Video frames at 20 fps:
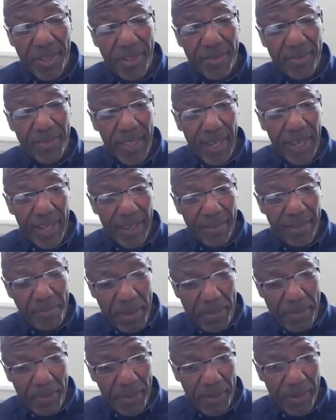where uh,
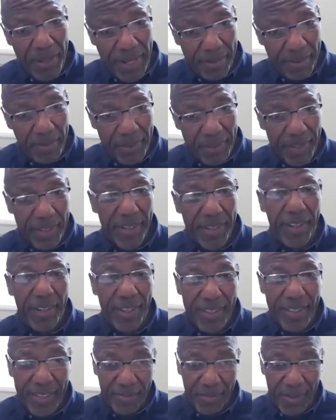people are able to
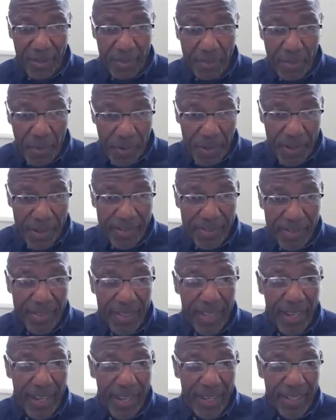call and report
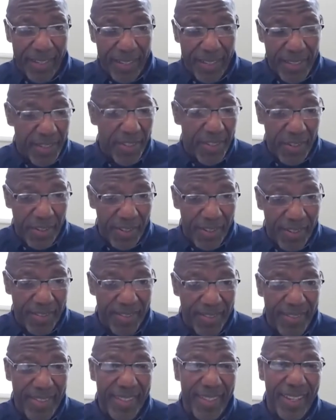uh,
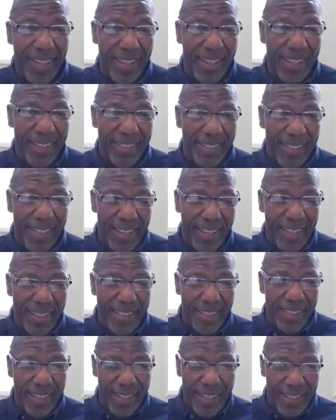concerns and,
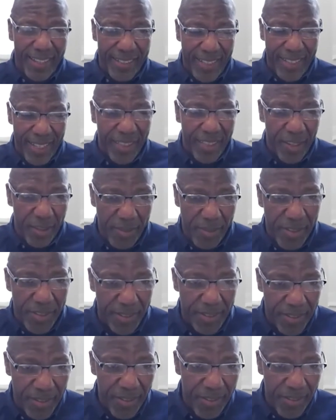and uh, get those
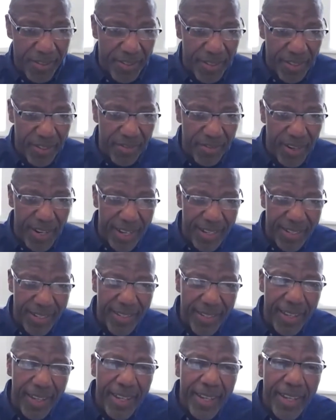concerns
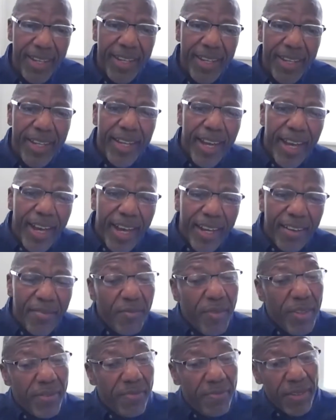addressed.
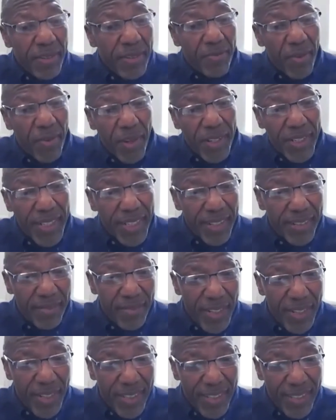Uh, we've been
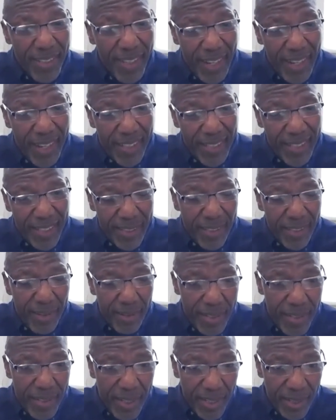working with uh, the
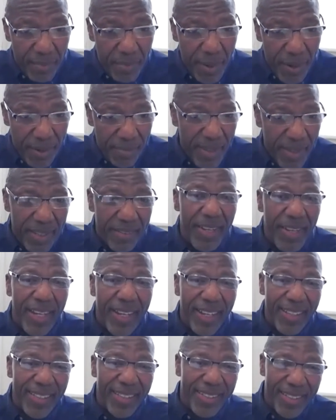Tennessee Department of
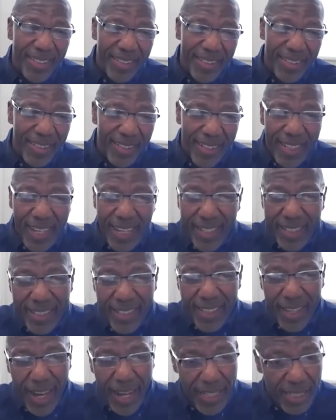Health to look
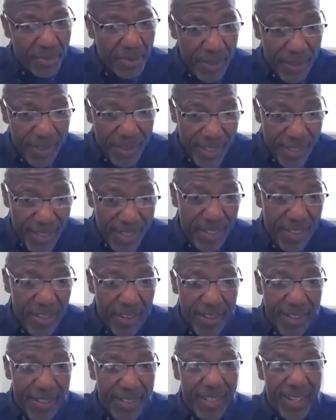at hospital
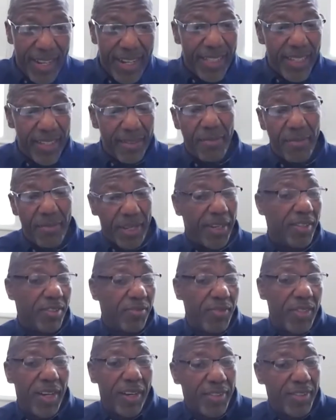discharge data
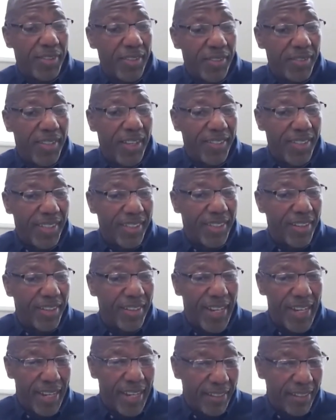because we also know that there
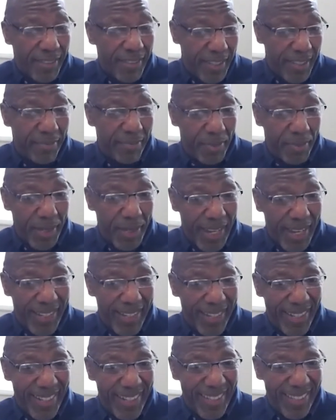are health
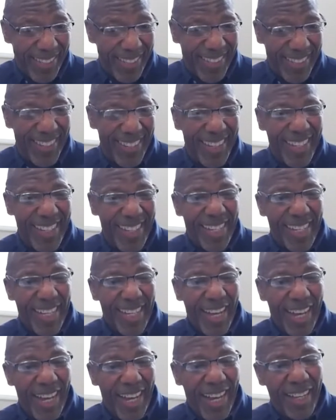implications
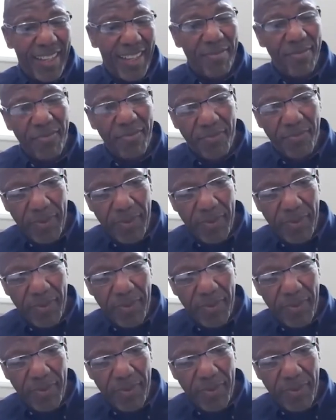uh,